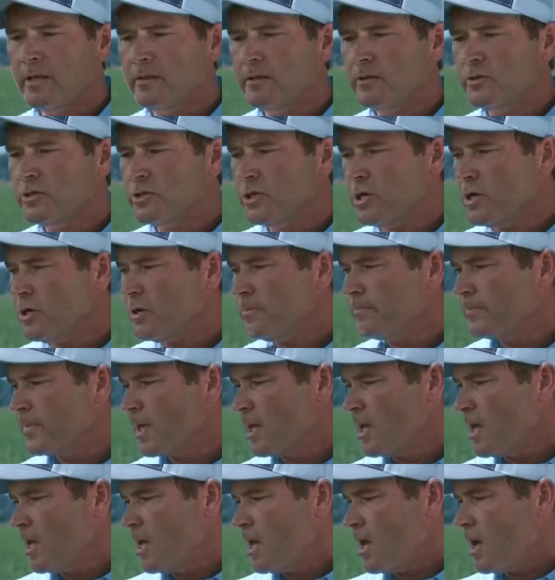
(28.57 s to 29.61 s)
this year.
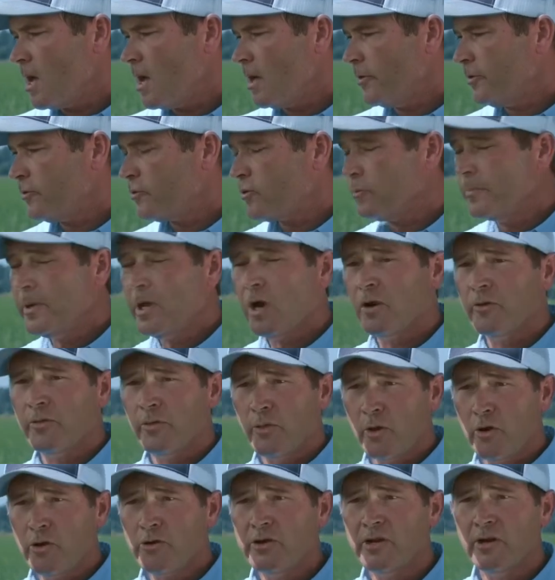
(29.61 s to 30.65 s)
Uh, this will be our
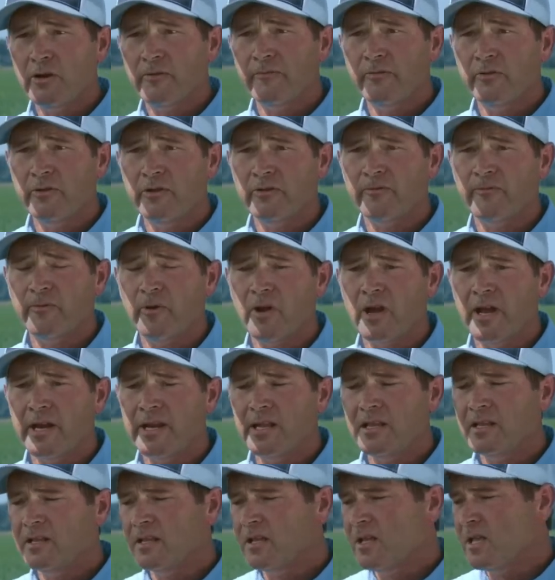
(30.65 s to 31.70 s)
third year for this
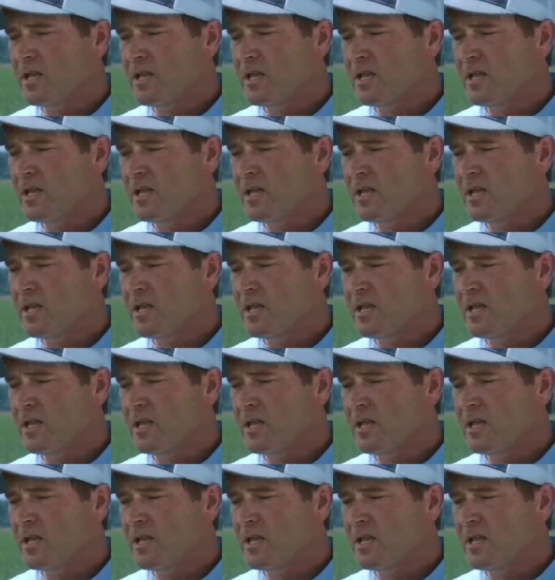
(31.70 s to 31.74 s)
variety.